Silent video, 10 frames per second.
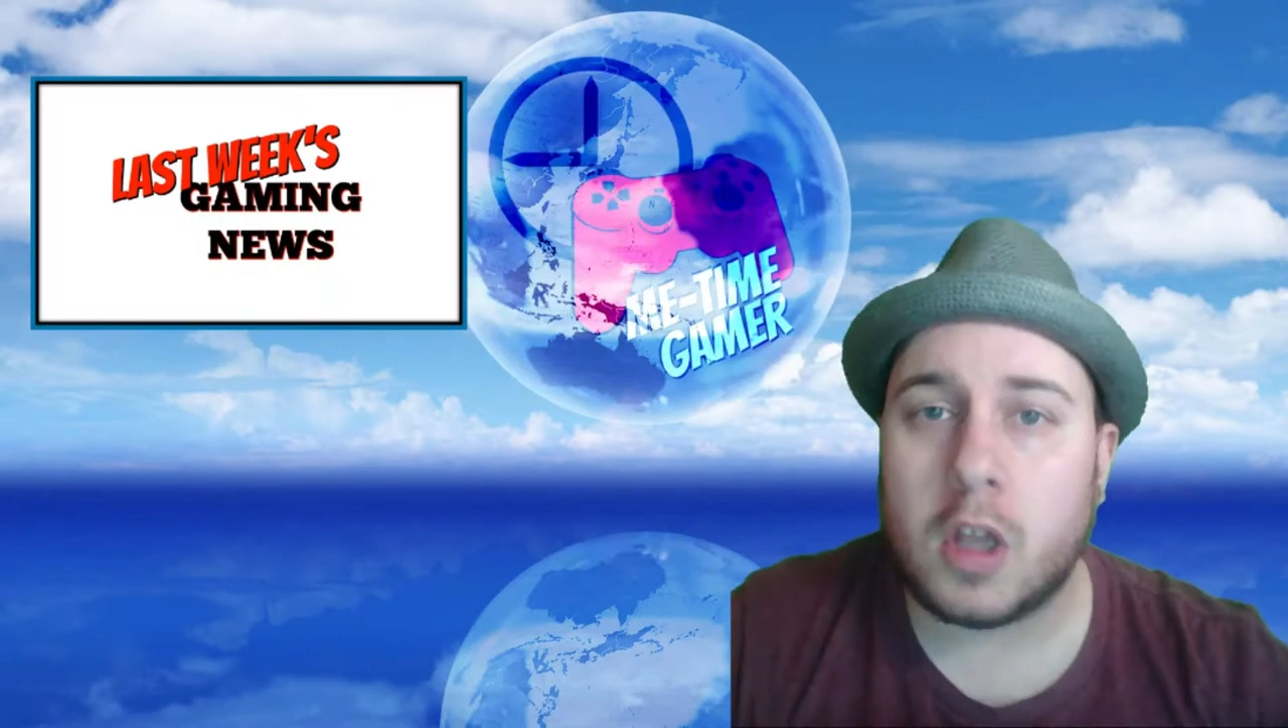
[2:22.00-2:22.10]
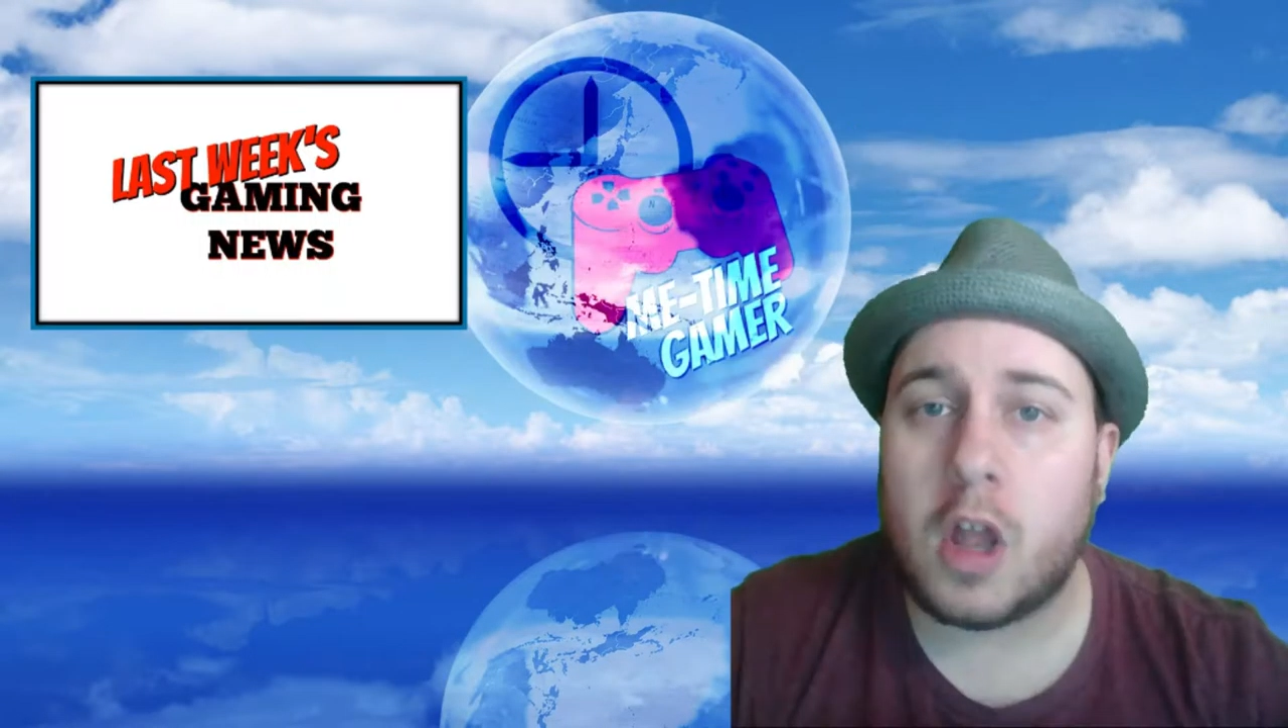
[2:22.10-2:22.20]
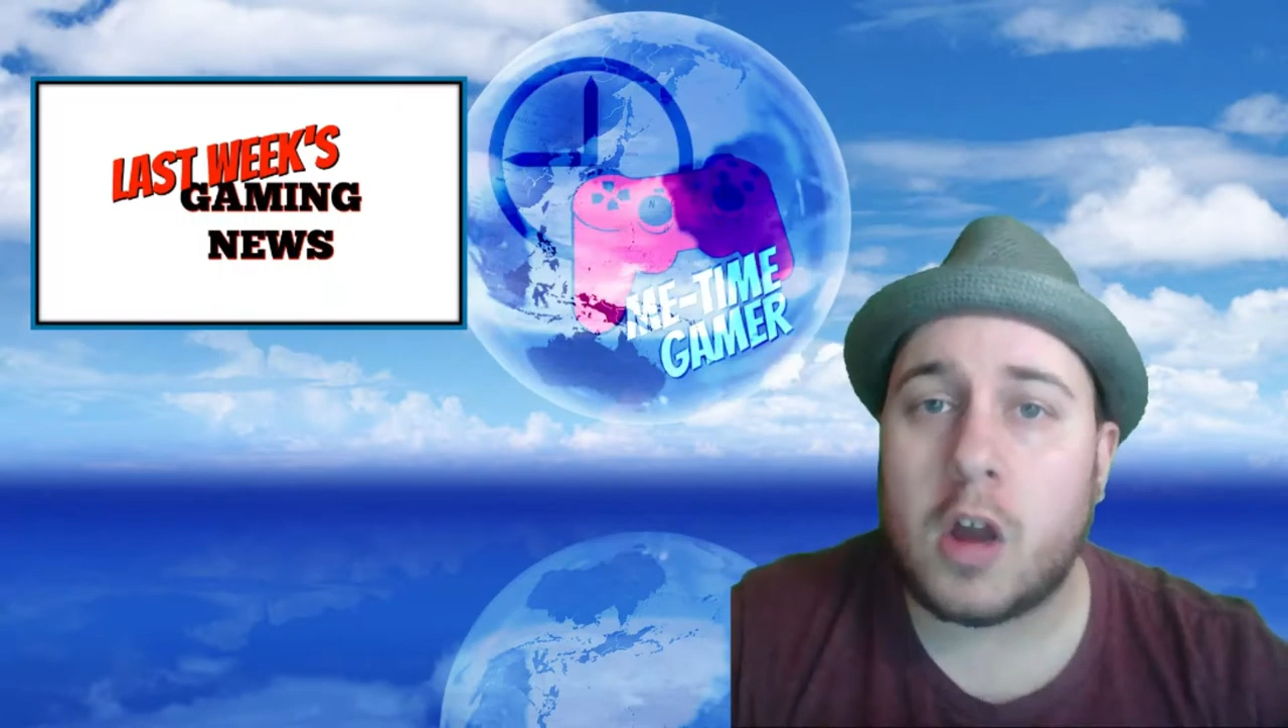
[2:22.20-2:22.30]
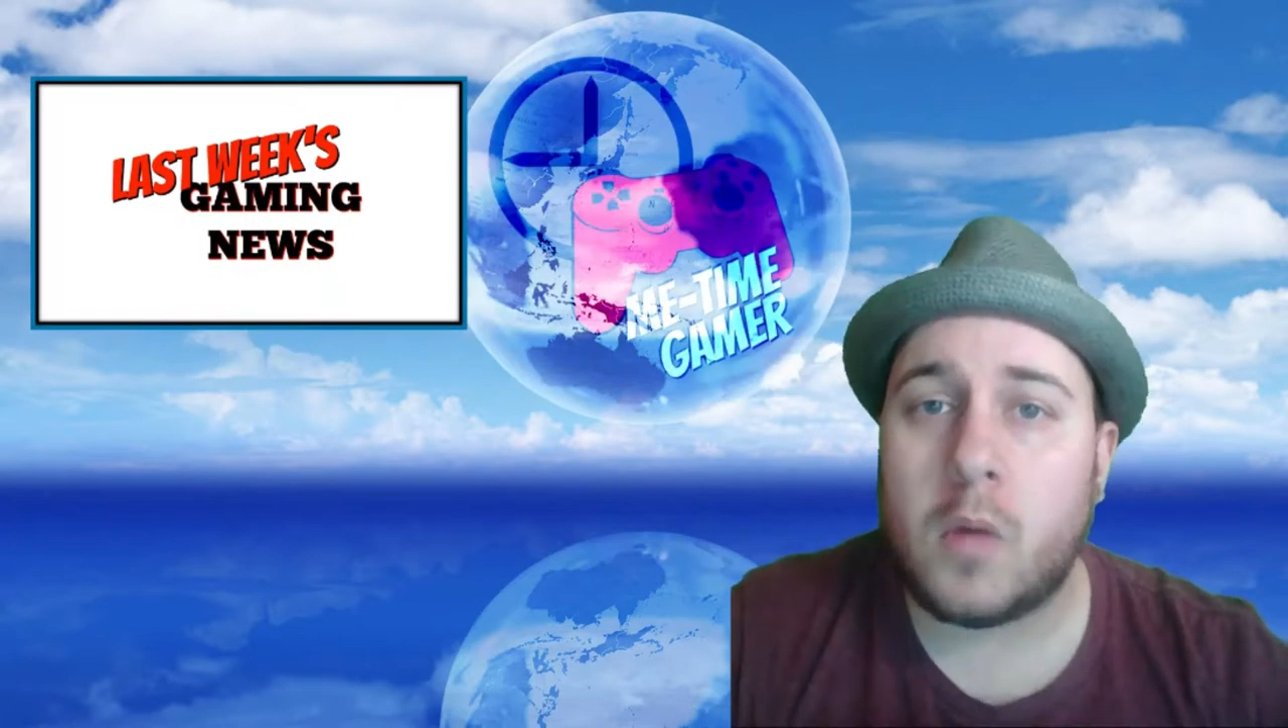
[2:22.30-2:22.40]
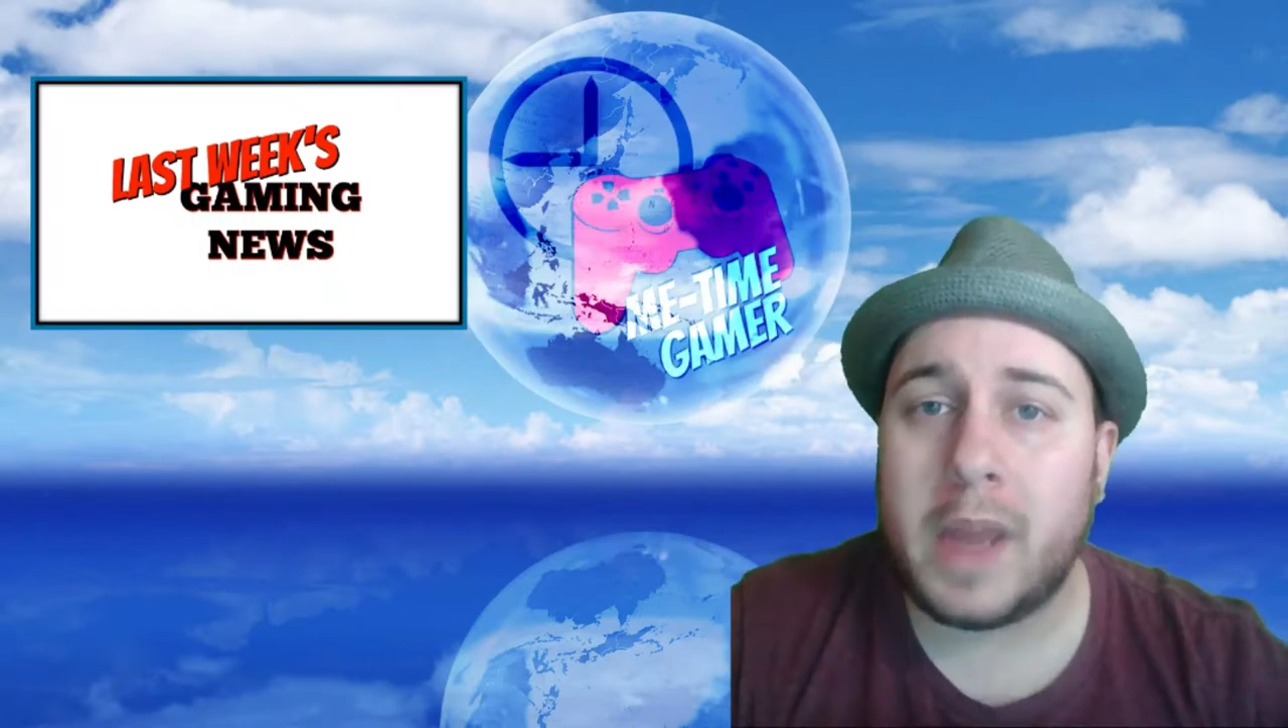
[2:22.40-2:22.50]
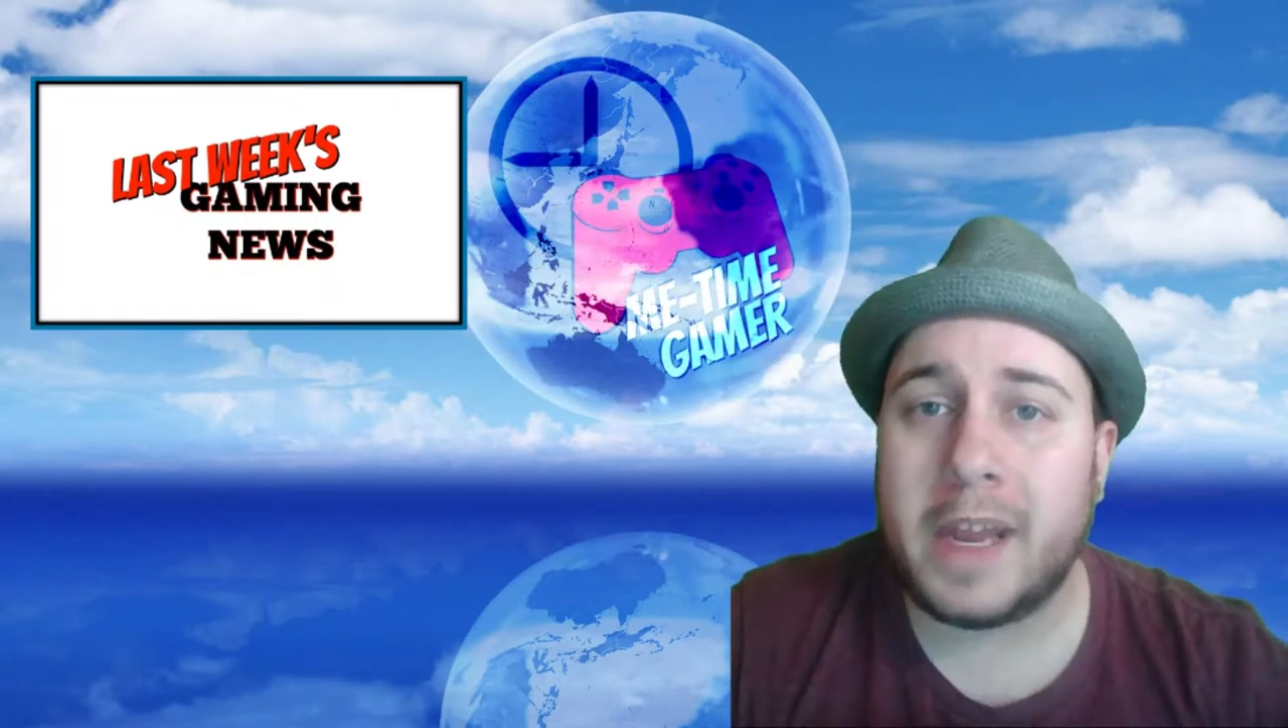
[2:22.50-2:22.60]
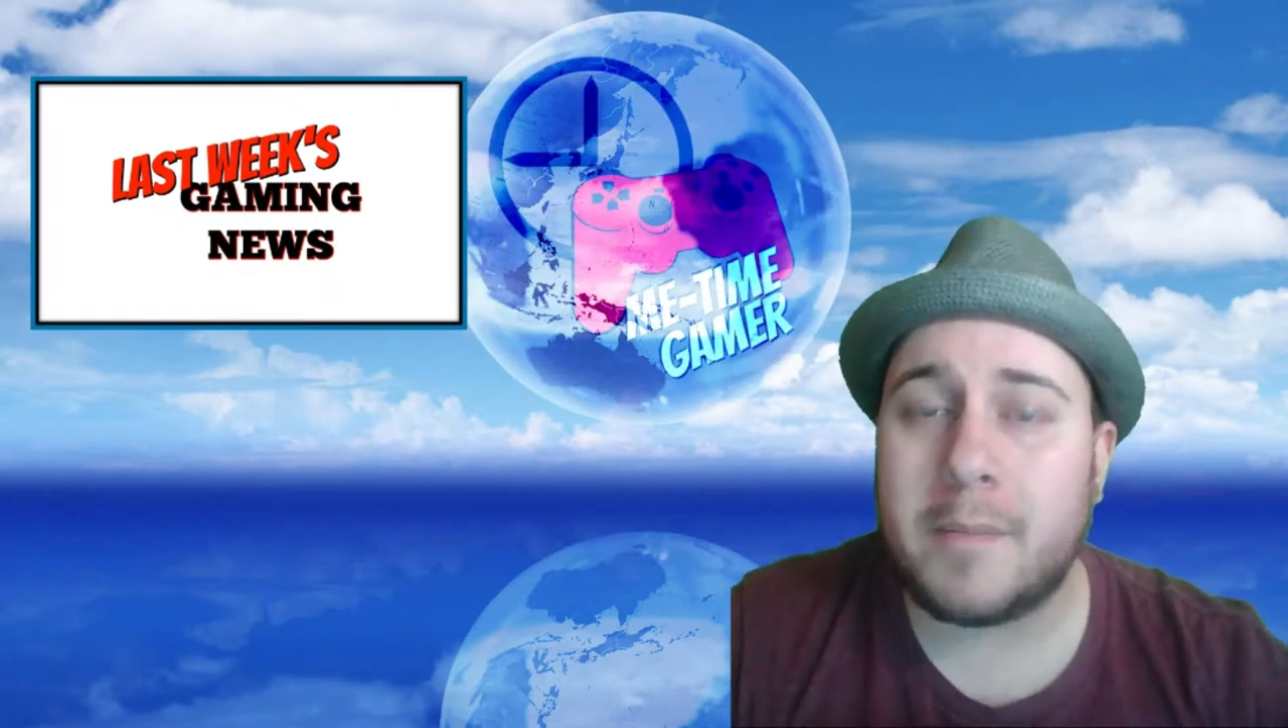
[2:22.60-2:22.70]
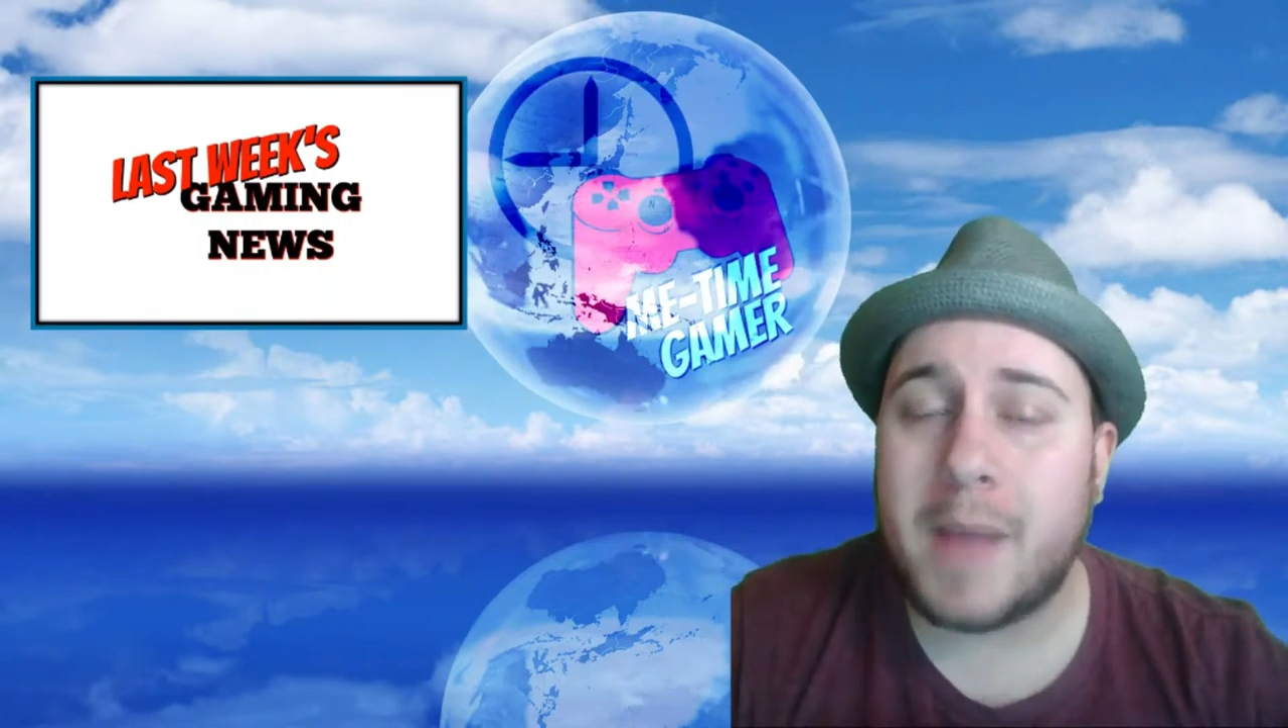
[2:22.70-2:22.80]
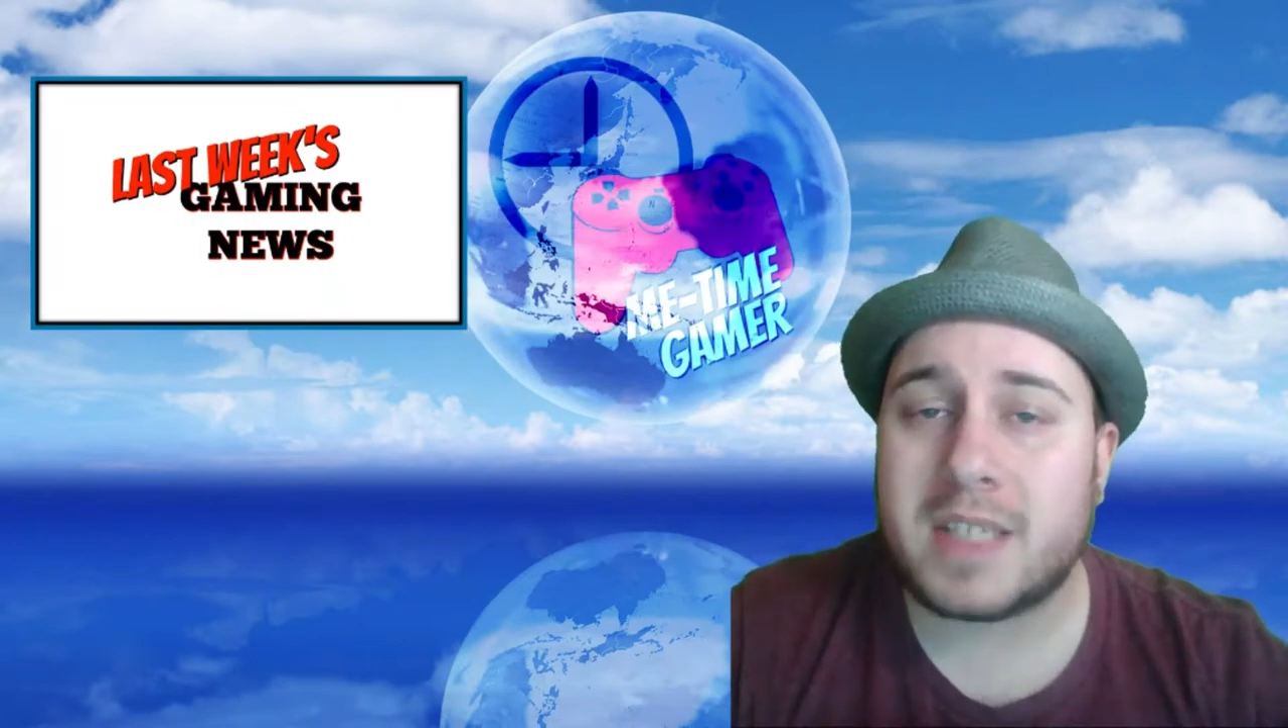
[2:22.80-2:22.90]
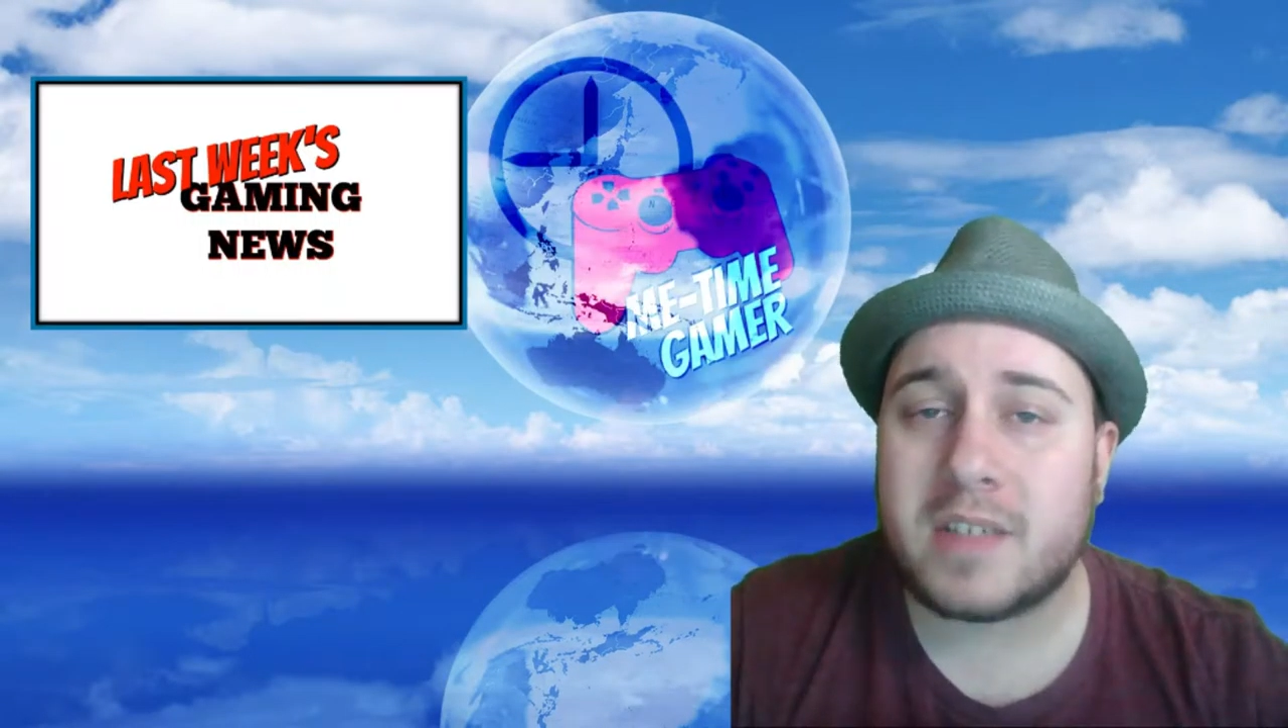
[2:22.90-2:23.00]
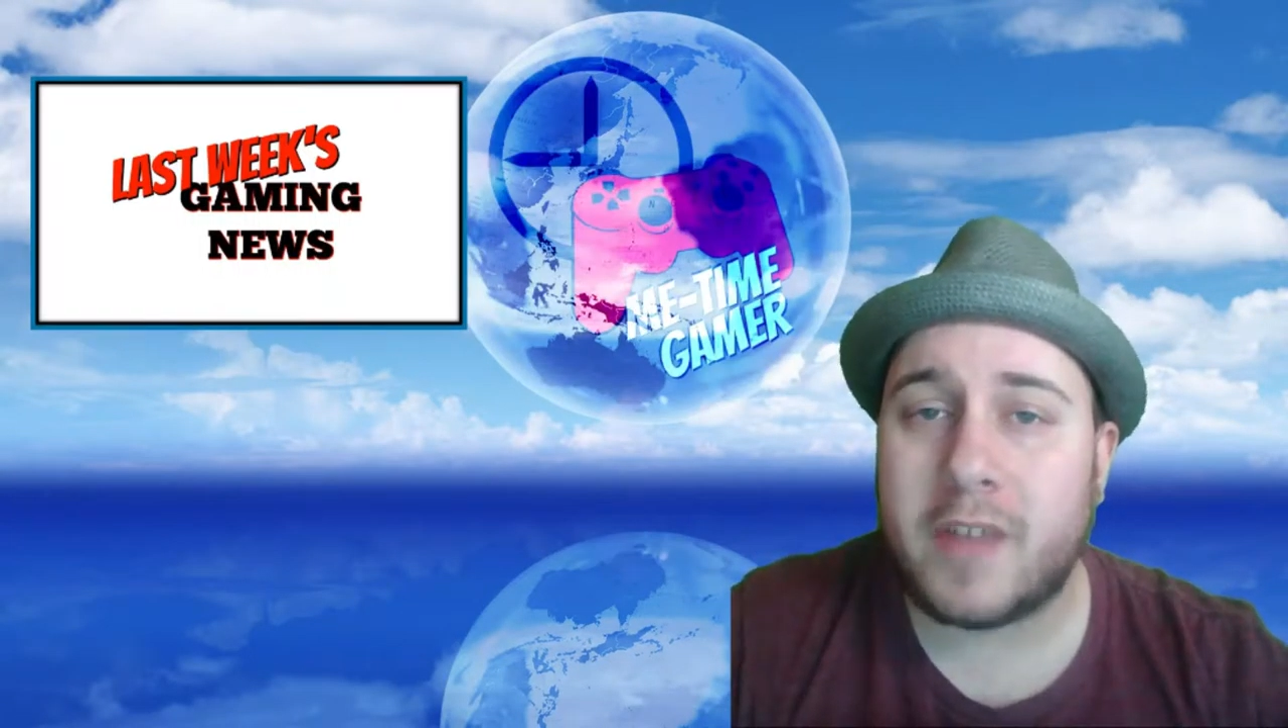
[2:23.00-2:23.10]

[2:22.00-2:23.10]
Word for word: The long-awaited Mass